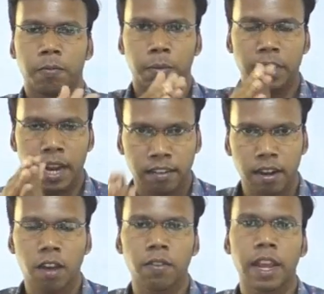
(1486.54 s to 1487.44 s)
from the
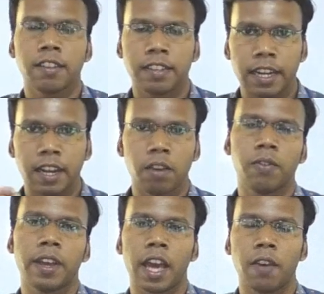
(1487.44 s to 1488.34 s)
national level and state
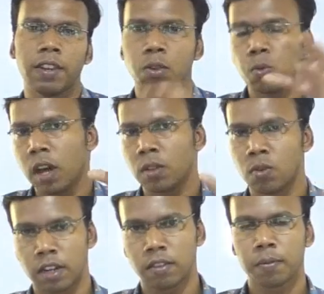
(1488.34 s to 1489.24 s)
level, we are having two
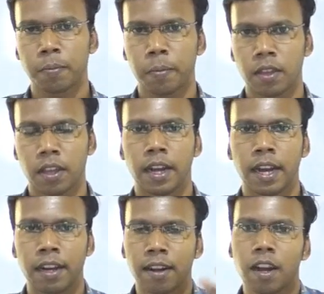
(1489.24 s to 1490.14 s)
authorities. At
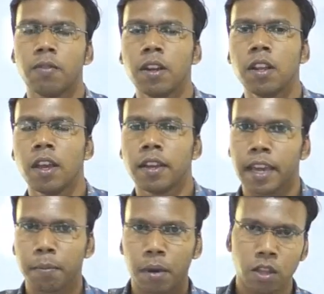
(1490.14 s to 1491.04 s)
national level,
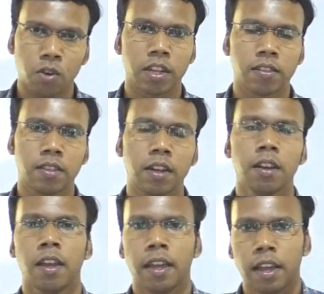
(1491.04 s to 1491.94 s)
Kemba Authority is there,
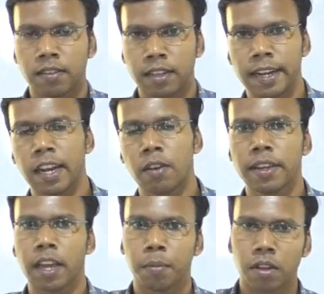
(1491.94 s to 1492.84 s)
at state
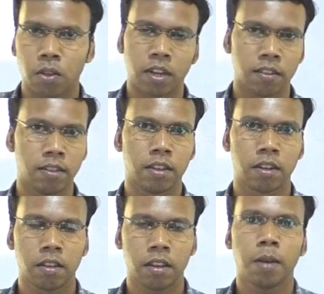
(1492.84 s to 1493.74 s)
level, Kemba Authority is there,
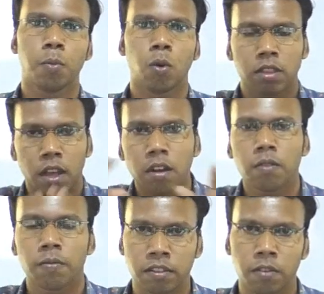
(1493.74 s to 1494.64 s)
and both are
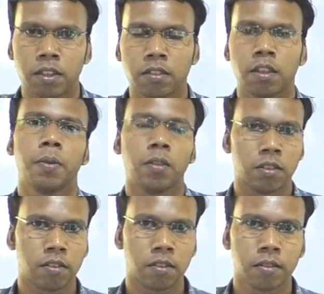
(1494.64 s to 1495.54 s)
vested with some
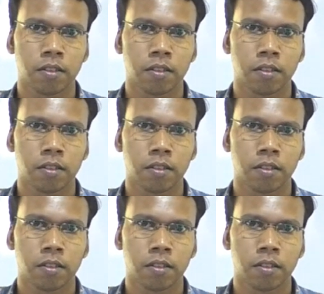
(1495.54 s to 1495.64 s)
powers,